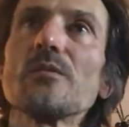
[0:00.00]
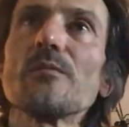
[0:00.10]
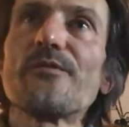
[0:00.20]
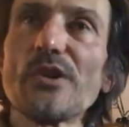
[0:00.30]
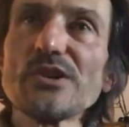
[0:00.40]

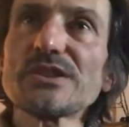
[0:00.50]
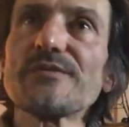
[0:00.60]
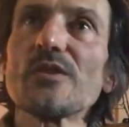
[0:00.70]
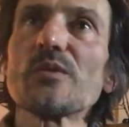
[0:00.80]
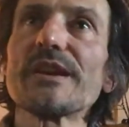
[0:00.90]
first
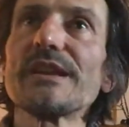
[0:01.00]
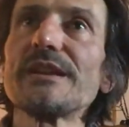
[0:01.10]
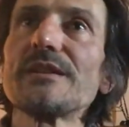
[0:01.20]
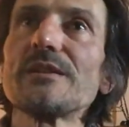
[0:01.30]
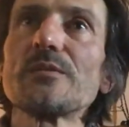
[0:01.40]
of all,
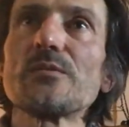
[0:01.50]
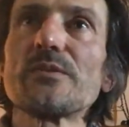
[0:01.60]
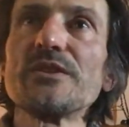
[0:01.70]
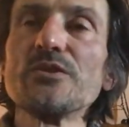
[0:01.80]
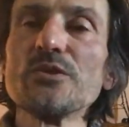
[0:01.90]
we
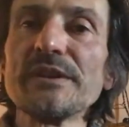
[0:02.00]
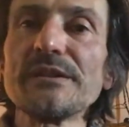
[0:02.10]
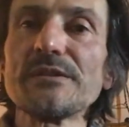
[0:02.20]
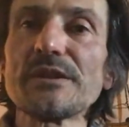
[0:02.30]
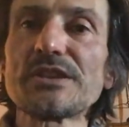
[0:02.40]
knew
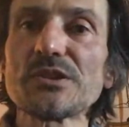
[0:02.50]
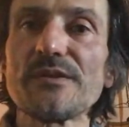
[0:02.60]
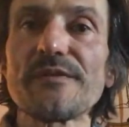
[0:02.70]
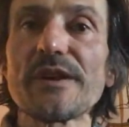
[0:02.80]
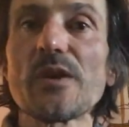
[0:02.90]
each
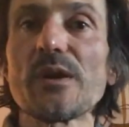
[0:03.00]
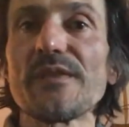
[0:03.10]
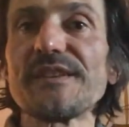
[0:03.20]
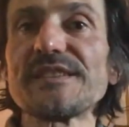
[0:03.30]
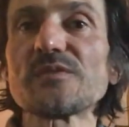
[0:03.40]
other very
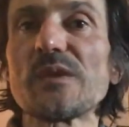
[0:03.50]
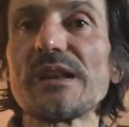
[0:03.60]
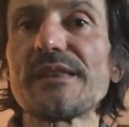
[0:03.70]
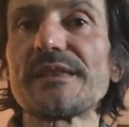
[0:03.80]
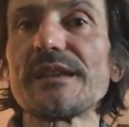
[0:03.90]
well. This is
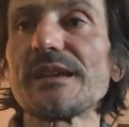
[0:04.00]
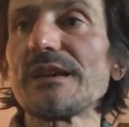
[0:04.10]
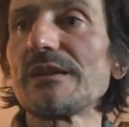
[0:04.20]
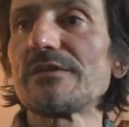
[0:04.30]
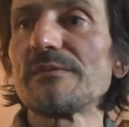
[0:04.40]
why
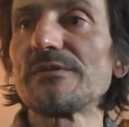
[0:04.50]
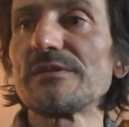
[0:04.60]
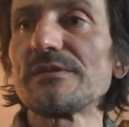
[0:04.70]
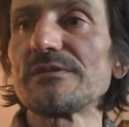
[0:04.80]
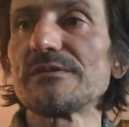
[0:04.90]

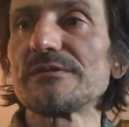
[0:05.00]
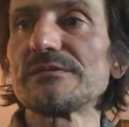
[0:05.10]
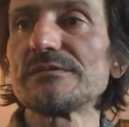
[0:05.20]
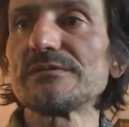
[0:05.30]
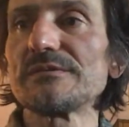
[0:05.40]
the
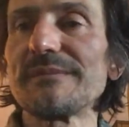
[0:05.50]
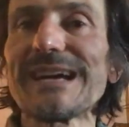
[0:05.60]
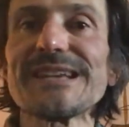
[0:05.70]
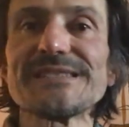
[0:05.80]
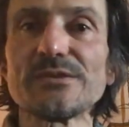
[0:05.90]

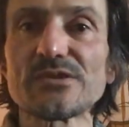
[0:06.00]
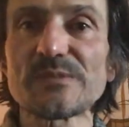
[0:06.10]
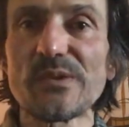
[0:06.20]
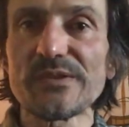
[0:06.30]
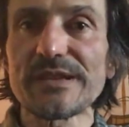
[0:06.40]
magazine
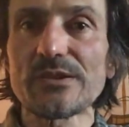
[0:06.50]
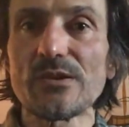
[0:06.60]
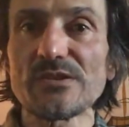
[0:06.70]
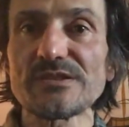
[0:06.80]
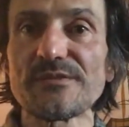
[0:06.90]
Autosport, they
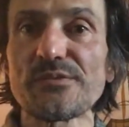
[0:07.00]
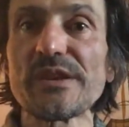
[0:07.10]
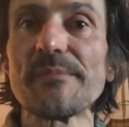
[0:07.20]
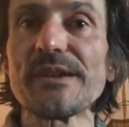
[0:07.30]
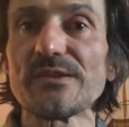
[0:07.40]
call us the
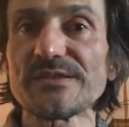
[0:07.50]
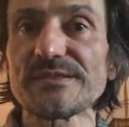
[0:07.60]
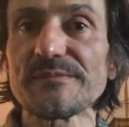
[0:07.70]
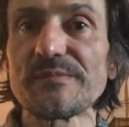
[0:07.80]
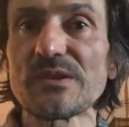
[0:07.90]
Three
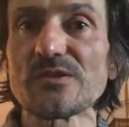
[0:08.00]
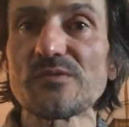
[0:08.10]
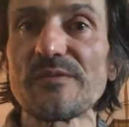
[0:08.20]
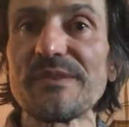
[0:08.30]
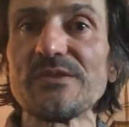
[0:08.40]
Amigos,
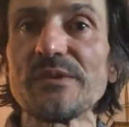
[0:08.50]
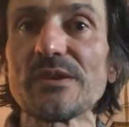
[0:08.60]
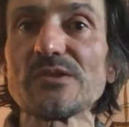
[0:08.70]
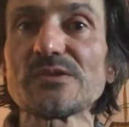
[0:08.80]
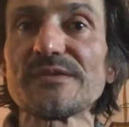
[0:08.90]
because we've been
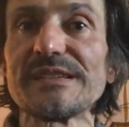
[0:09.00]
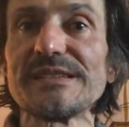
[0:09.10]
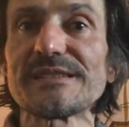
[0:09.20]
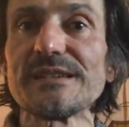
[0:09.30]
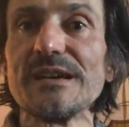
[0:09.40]
doing also
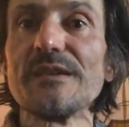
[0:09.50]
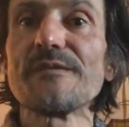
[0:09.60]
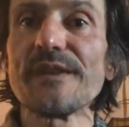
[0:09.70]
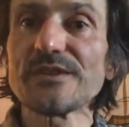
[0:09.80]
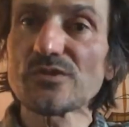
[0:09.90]
this
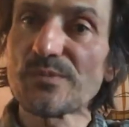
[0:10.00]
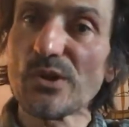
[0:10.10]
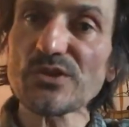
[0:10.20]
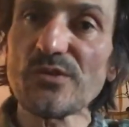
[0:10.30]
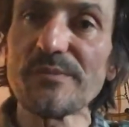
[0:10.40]
thanks to
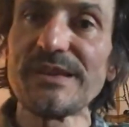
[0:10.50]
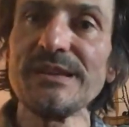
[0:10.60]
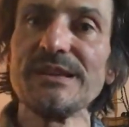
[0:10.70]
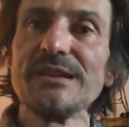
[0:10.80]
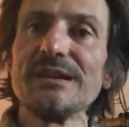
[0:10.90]
Porsche. For
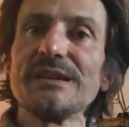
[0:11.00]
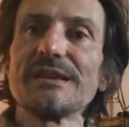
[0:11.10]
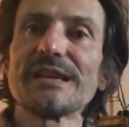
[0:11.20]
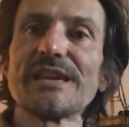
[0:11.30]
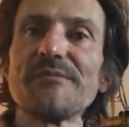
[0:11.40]
me,
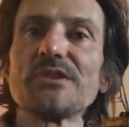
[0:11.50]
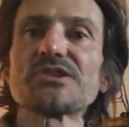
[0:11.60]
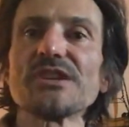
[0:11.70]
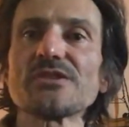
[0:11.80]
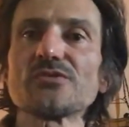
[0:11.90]
they gave me
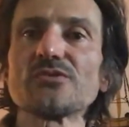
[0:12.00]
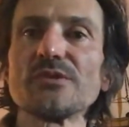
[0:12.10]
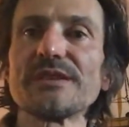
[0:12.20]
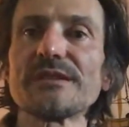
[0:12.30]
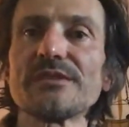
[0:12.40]
the chance to
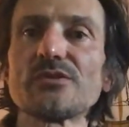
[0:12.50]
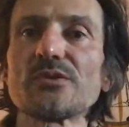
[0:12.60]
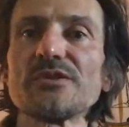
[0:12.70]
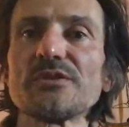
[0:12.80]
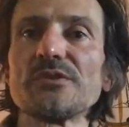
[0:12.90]
do it and to
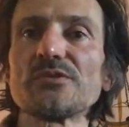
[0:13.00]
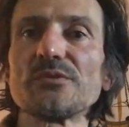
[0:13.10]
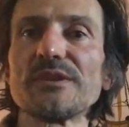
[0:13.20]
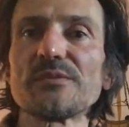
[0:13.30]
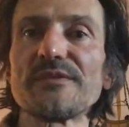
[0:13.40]
continue to
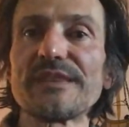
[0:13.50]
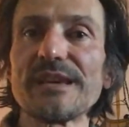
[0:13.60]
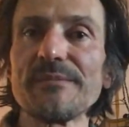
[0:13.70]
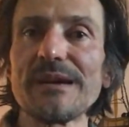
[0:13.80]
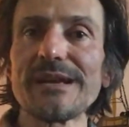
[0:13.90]
do it with
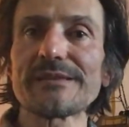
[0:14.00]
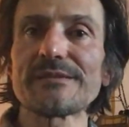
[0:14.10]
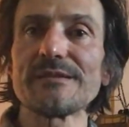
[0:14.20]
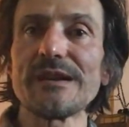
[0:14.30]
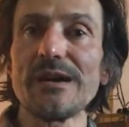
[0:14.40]
them
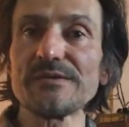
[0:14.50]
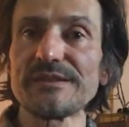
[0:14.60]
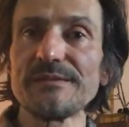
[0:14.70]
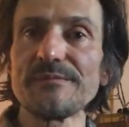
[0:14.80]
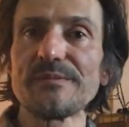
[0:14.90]
at
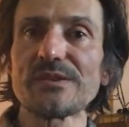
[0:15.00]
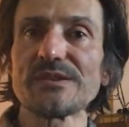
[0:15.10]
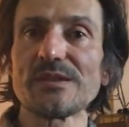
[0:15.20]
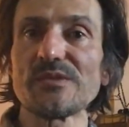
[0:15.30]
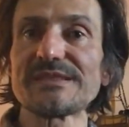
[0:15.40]
Audi,
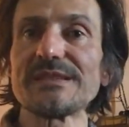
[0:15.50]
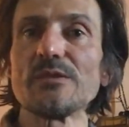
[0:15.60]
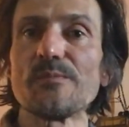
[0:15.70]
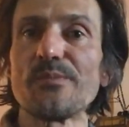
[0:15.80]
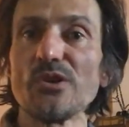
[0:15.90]
because I was
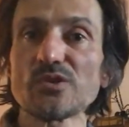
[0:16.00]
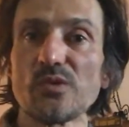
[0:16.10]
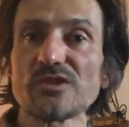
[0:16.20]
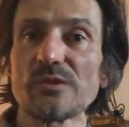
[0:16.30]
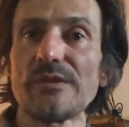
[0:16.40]
still a
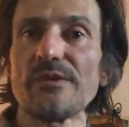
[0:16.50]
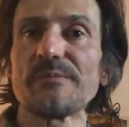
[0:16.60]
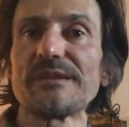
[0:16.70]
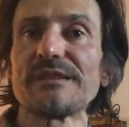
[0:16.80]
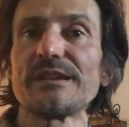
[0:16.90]
Porsche Works
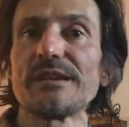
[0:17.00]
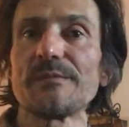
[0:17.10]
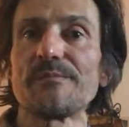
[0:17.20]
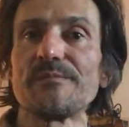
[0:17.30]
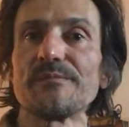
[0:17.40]
driver, but
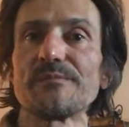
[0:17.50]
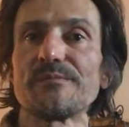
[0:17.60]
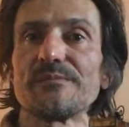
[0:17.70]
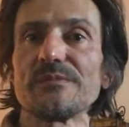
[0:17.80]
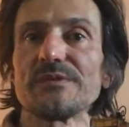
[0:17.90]
they
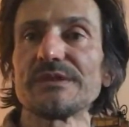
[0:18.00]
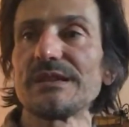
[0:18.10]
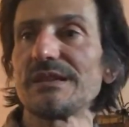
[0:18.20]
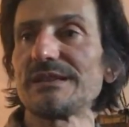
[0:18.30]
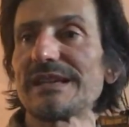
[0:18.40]

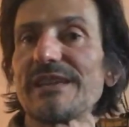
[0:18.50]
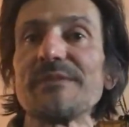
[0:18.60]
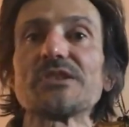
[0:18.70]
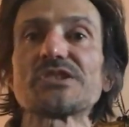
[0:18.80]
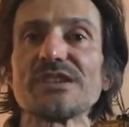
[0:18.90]

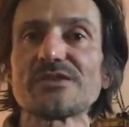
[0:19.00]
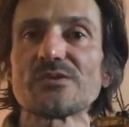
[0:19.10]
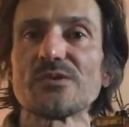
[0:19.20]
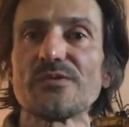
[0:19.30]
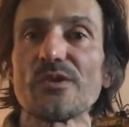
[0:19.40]
gave me the chance
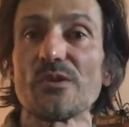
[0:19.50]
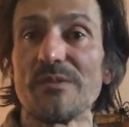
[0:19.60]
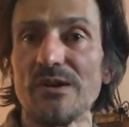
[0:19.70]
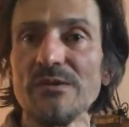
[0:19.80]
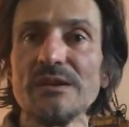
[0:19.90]
to go for Le
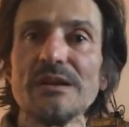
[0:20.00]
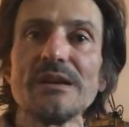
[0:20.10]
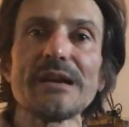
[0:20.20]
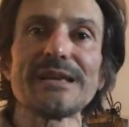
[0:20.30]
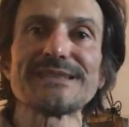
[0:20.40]
Mans
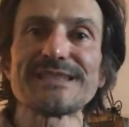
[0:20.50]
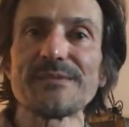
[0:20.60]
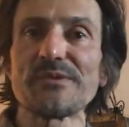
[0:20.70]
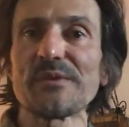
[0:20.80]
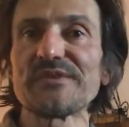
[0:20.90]
and
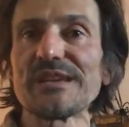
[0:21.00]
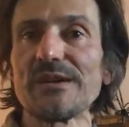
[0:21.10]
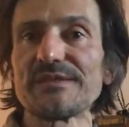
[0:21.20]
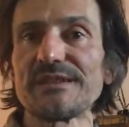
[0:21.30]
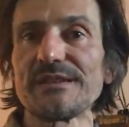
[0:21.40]
Sebring with the
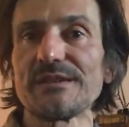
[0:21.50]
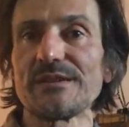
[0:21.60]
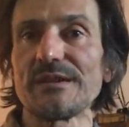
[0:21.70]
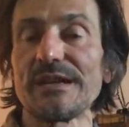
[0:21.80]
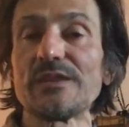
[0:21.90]
Audi,
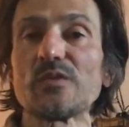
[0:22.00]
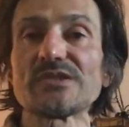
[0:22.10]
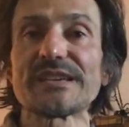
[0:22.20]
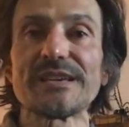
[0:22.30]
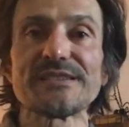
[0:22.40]
and it
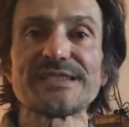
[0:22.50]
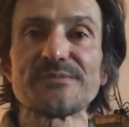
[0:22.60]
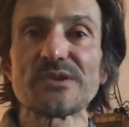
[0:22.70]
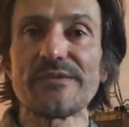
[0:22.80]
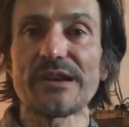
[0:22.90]
was again the
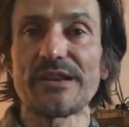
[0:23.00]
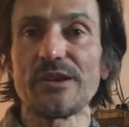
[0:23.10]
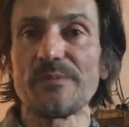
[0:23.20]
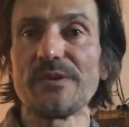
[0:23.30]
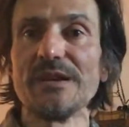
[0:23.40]
same driver
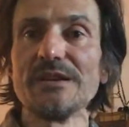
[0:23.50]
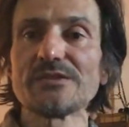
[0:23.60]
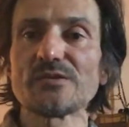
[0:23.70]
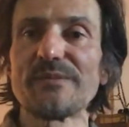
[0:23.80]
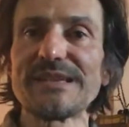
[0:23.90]
lineup.
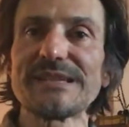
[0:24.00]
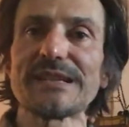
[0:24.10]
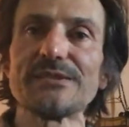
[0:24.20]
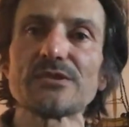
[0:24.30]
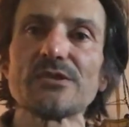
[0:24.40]
So
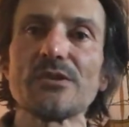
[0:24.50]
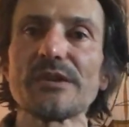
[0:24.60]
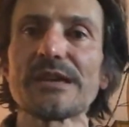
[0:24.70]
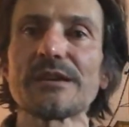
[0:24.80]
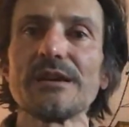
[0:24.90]
basically, Dr.
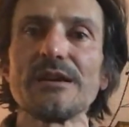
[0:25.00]
Ulrich,